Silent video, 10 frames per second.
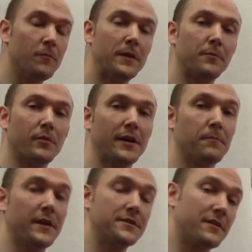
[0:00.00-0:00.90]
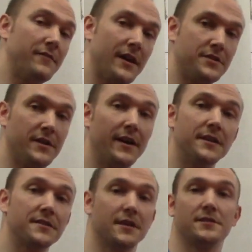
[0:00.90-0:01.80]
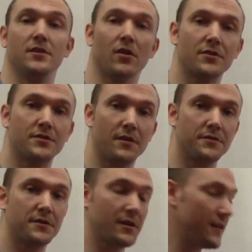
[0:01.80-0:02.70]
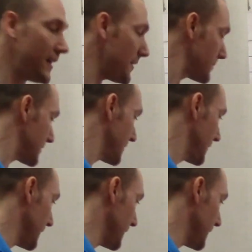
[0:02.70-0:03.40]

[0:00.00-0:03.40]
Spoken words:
People get plantar fasciitis because the arch starts to collapse.